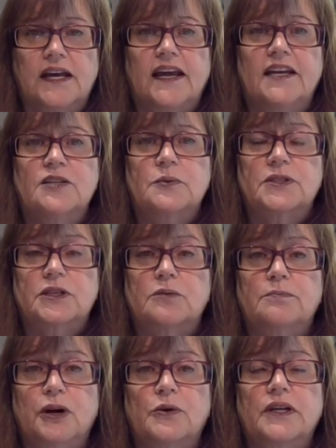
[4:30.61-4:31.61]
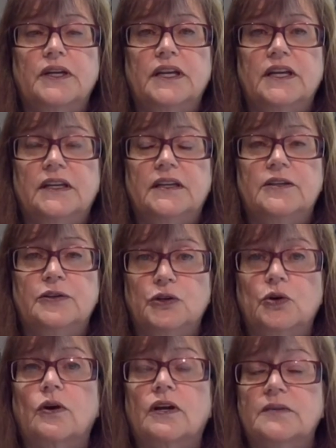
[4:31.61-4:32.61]
And it was a component in New
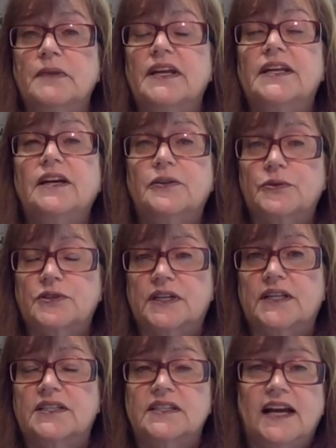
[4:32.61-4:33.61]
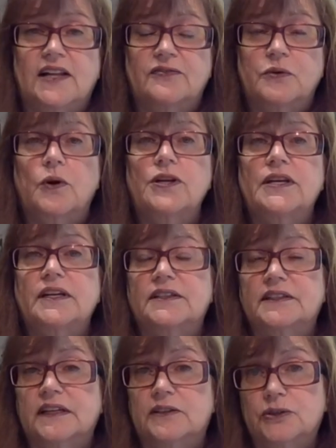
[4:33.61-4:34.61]
York and many other states, in California,
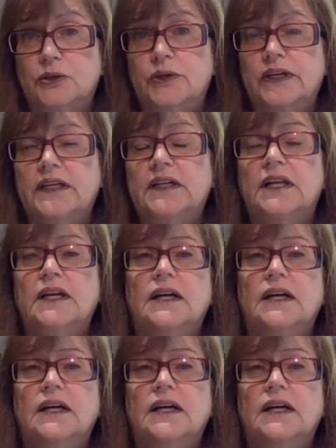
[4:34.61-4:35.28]
Illinois.